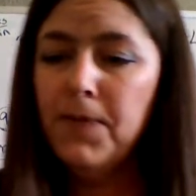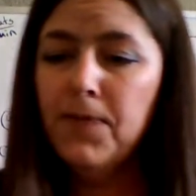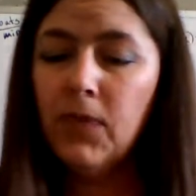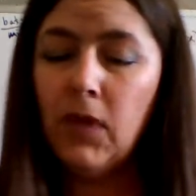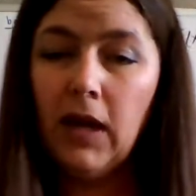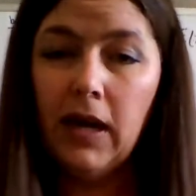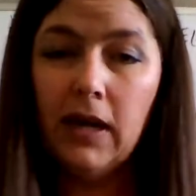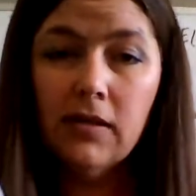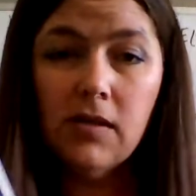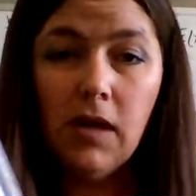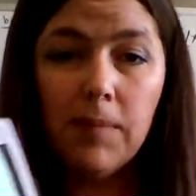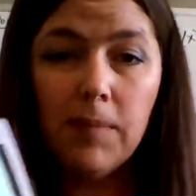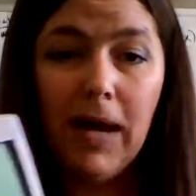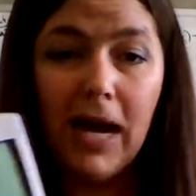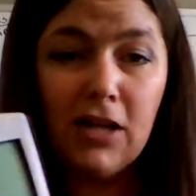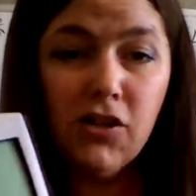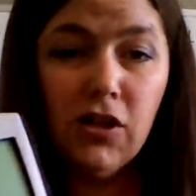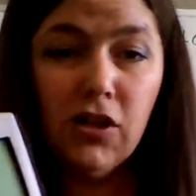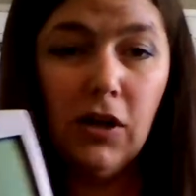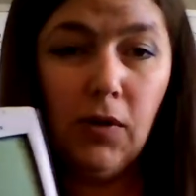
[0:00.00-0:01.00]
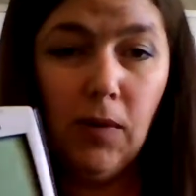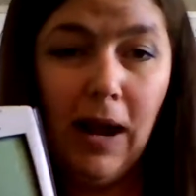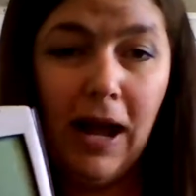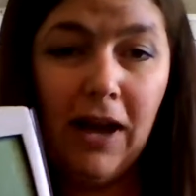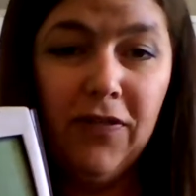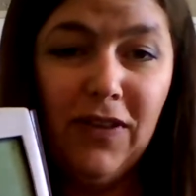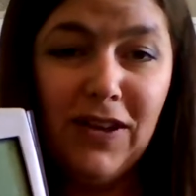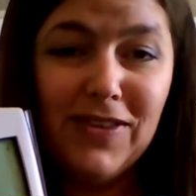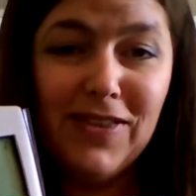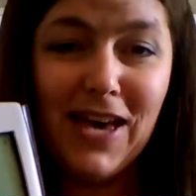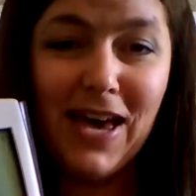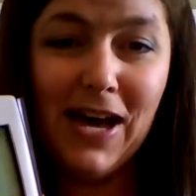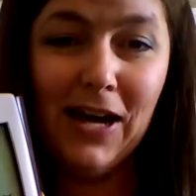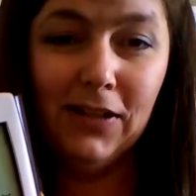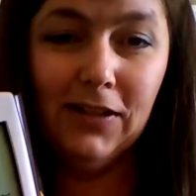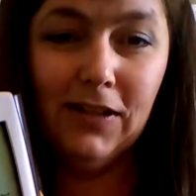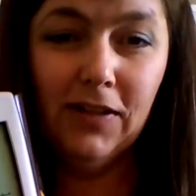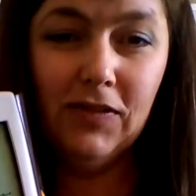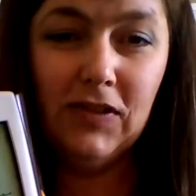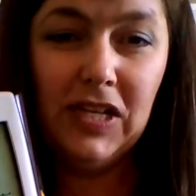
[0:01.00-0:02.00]
Okay, so I'm actually graphing the
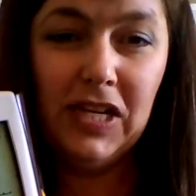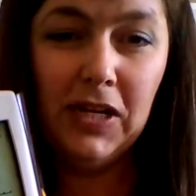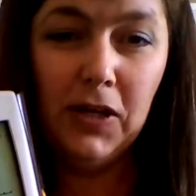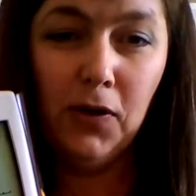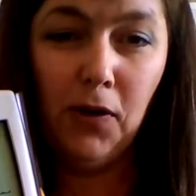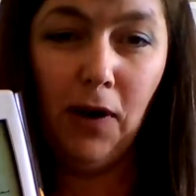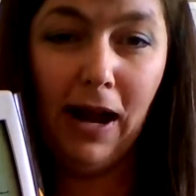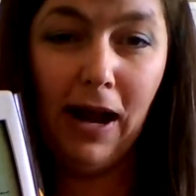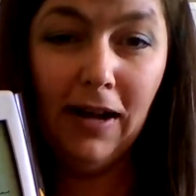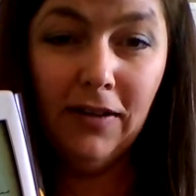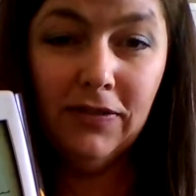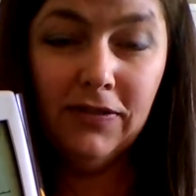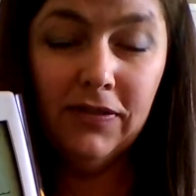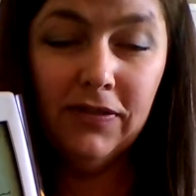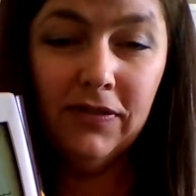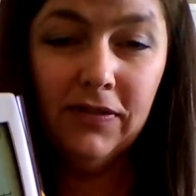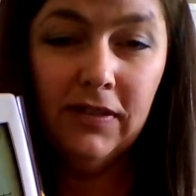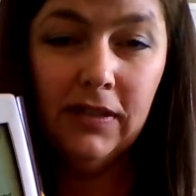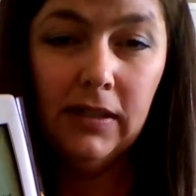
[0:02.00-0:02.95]
L of t graph,